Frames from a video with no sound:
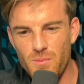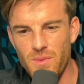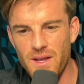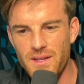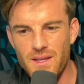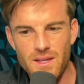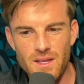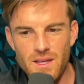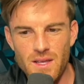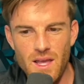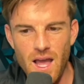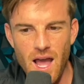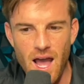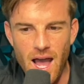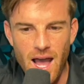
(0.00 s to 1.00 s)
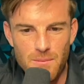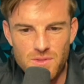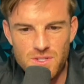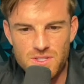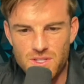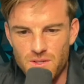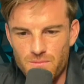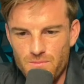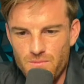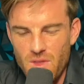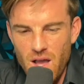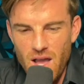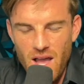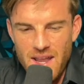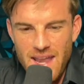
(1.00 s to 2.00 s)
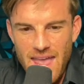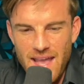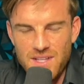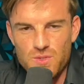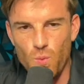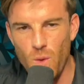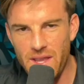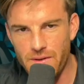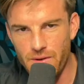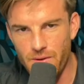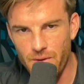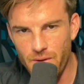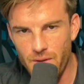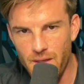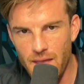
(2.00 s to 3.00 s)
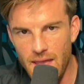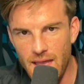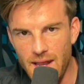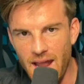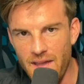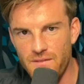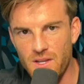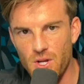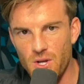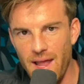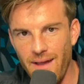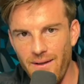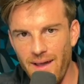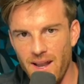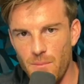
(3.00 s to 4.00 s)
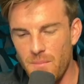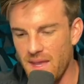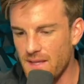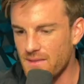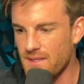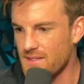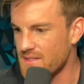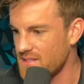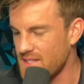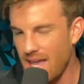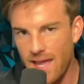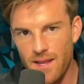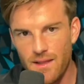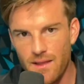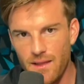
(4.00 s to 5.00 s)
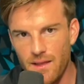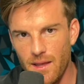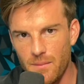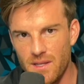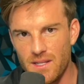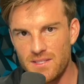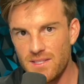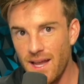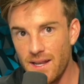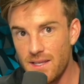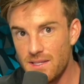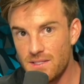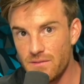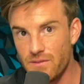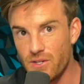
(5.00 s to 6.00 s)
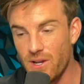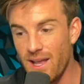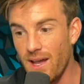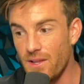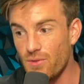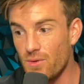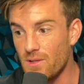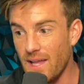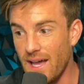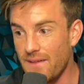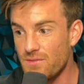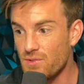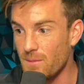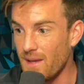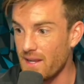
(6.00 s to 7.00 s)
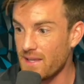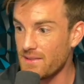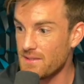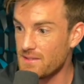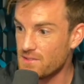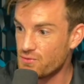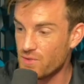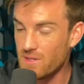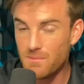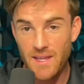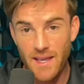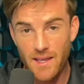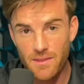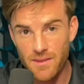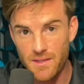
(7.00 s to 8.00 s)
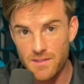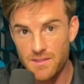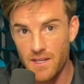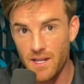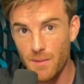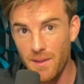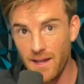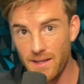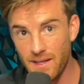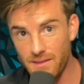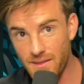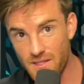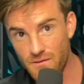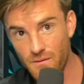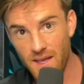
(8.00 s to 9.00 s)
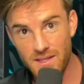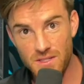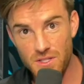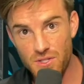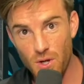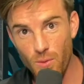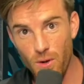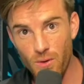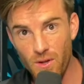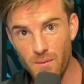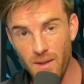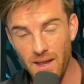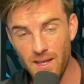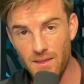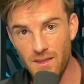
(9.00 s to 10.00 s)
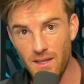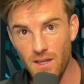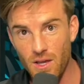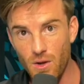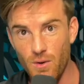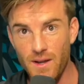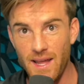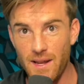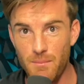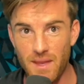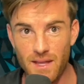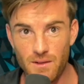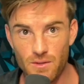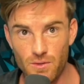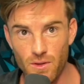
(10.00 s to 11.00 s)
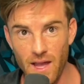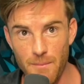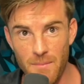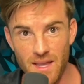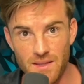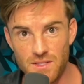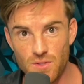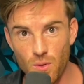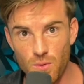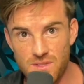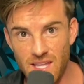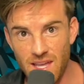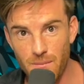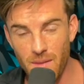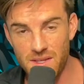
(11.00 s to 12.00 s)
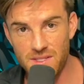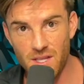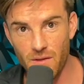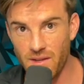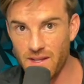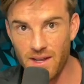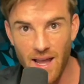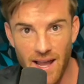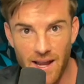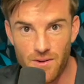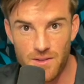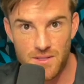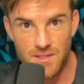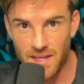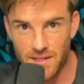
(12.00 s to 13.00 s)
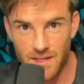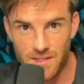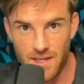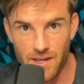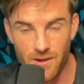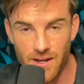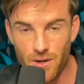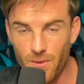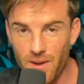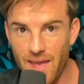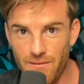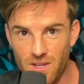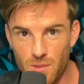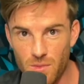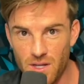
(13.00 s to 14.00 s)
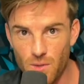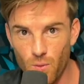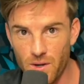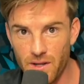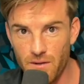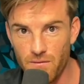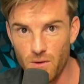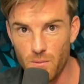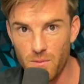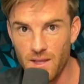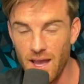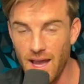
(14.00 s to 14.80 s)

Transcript: but I'm just a an ex waiter, and I figured out how to make this set. I mean, it's not easy figuring out how to do a live stream, how to get this stream deck thing set up, how to get this fancy Joe Rogan mic thing going, how to make a little. I made this whole set myself. I didn't hire a set designer. I don't have anybody working for me.